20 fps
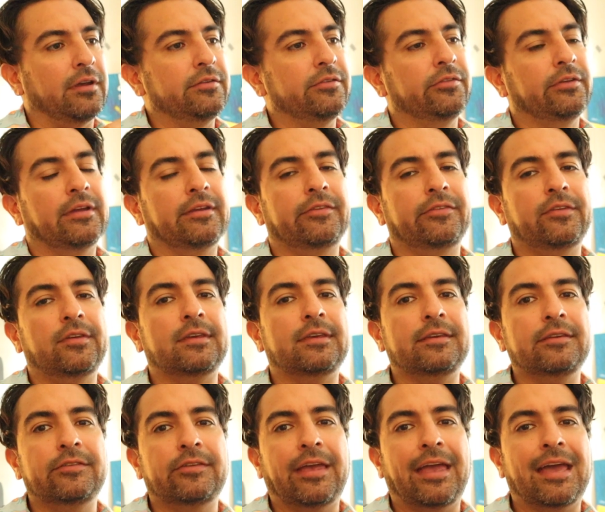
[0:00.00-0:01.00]
I just got to say,
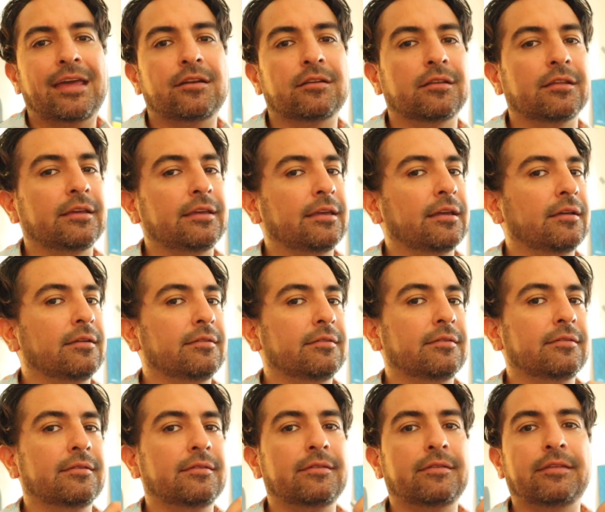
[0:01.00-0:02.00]
he's handling
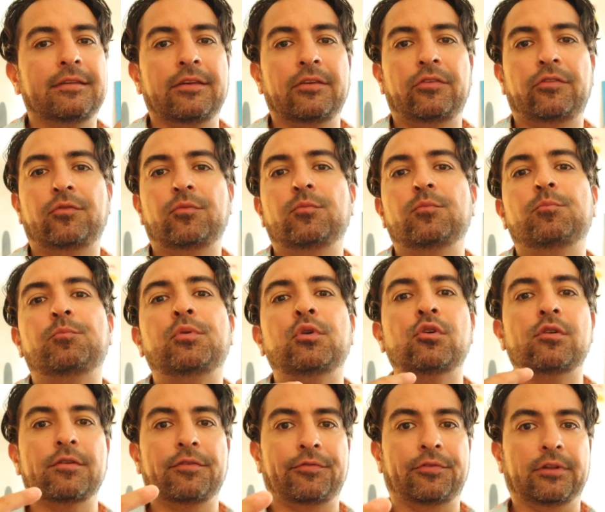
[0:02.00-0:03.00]
this
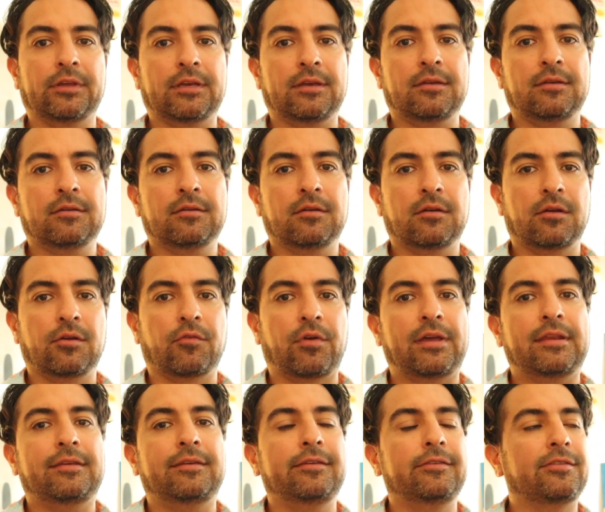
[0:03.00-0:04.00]
beautifully,
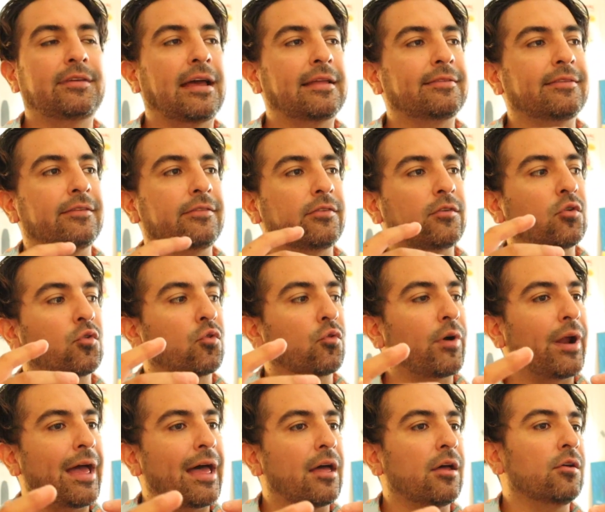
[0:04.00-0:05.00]
right? He's got this
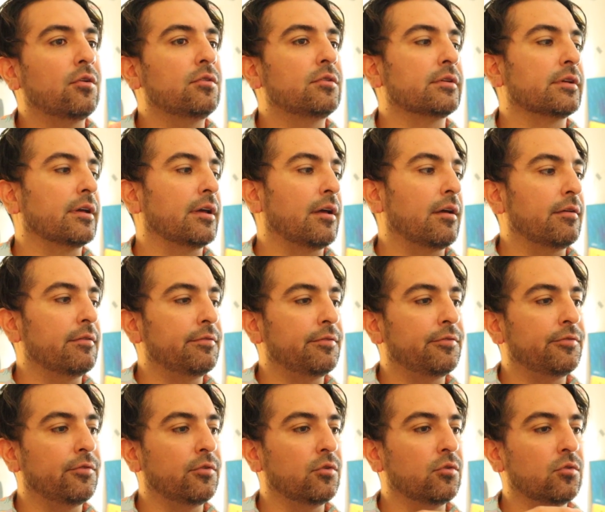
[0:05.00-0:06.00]
crowd of
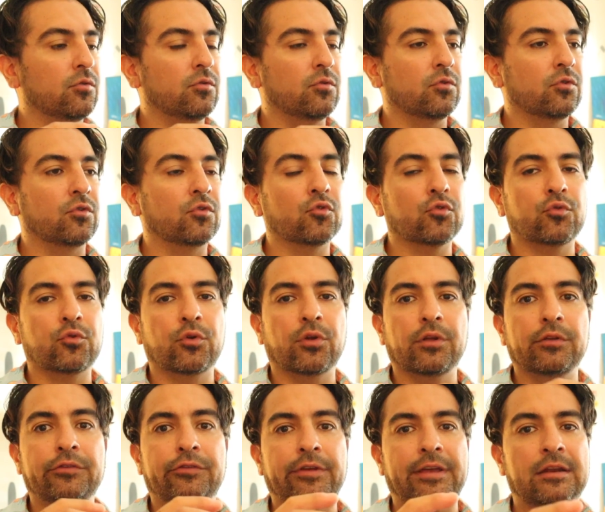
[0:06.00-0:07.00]

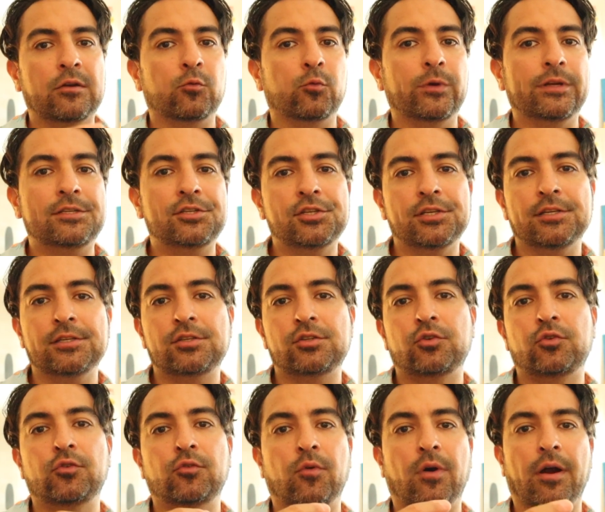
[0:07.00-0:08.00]
ghouls and witches
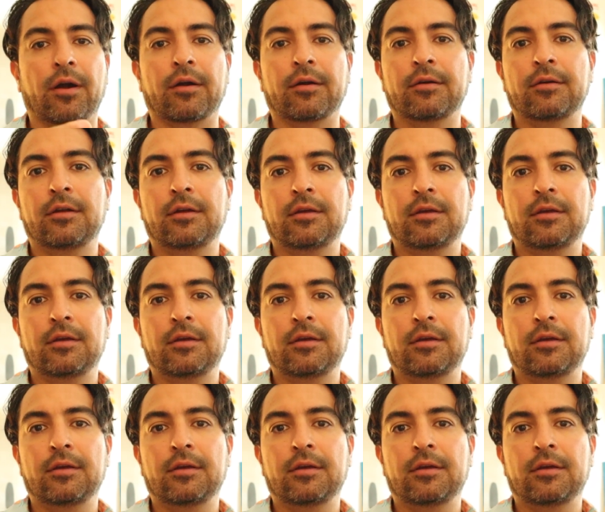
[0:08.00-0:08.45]
who are